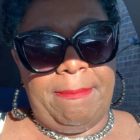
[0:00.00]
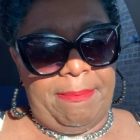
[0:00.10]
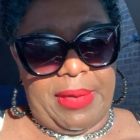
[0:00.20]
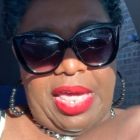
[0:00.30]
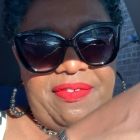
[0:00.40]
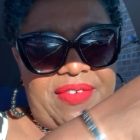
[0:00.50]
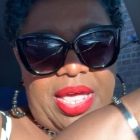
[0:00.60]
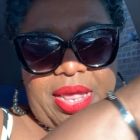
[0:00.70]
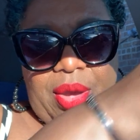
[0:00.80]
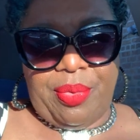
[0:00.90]
Gotta
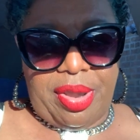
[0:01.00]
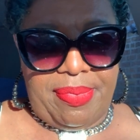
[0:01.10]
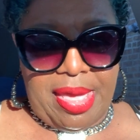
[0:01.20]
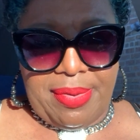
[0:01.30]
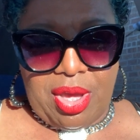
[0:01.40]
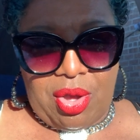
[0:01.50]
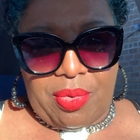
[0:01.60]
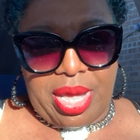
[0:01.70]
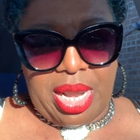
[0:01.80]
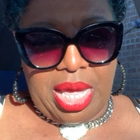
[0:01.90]
find out where the baby
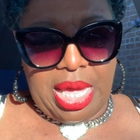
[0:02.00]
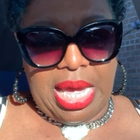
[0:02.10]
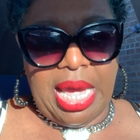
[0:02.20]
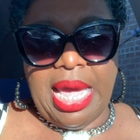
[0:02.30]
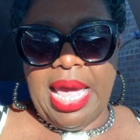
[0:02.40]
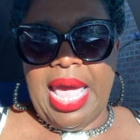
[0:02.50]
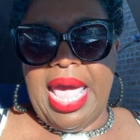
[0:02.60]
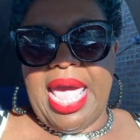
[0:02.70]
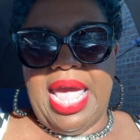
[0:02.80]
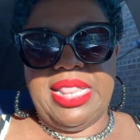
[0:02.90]
going.
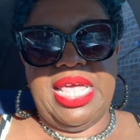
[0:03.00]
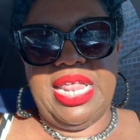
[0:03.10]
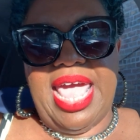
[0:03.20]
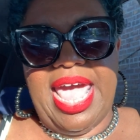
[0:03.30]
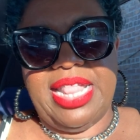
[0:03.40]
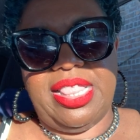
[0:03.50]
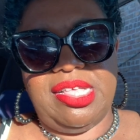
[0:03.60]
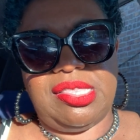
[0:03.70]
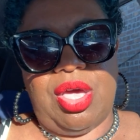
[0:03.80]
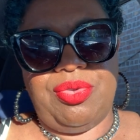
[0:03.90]
And then it had
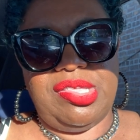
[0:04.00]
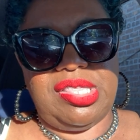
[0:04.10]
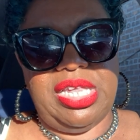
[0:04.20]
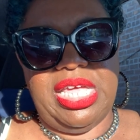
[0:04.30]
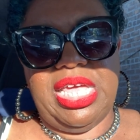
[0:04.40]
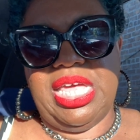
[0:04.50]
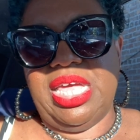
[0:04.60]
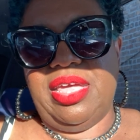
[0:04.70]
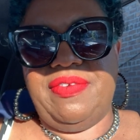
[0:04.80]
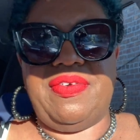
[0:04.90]
this on the
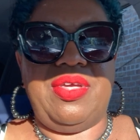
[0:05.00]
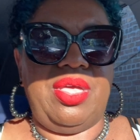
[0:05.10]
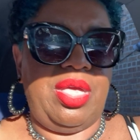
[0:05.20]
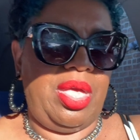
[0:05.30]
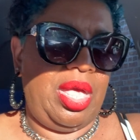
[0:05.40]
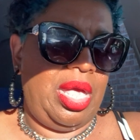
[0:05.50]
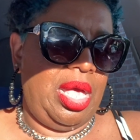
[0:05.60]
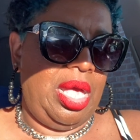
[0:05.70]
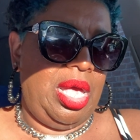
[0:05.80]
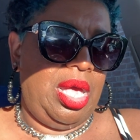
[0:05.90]
sleeve.
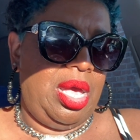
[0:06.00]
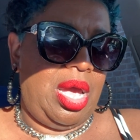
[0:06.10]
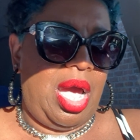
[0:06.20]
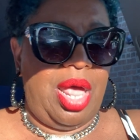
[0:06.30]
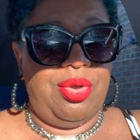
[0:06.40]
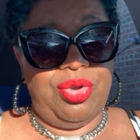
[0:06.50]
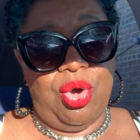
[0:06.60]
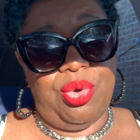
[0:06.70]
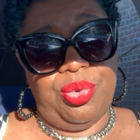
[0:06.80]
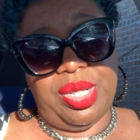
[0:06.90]
I don't
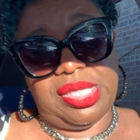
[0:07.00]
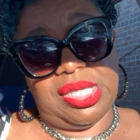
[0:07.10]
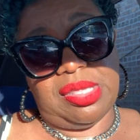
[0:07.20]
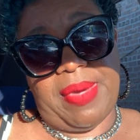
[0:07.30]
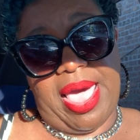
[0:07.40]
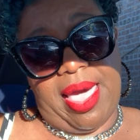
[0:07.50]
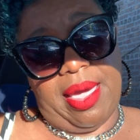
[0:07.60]
know who this is by.